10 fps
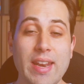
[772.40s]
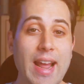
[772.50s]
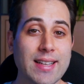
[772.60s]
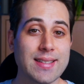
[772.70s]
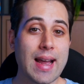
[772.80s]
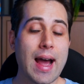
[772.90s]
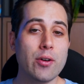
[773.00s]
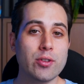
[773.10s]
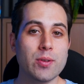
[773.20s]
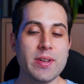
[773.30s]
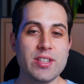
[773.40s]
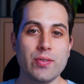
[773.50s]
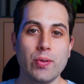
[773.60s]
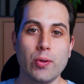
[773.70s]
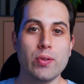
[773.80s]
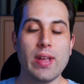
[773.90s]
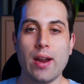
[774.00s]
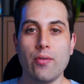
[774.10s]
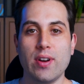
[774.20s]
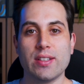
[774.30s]
The next automation tool that
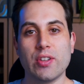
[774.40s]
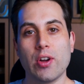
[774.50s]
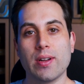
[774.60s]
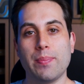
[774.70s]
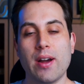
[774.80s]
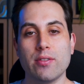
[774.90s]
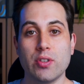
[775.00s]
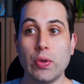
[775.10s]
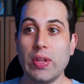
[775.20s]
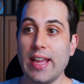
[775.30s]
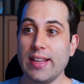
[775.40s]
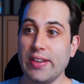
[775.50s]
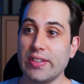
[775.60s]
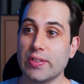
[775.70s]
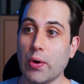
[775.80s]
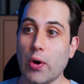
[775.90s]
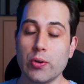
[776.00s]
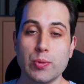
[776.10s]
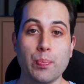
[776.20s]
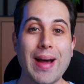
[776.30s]
I want to talk about today is
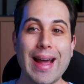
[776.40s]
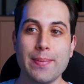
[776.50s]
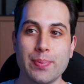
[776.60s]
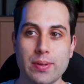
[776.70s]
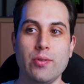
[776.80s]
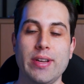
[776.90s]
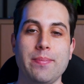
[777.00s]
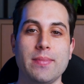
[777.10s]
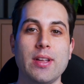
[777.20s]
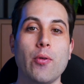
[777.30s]
called Pipedream.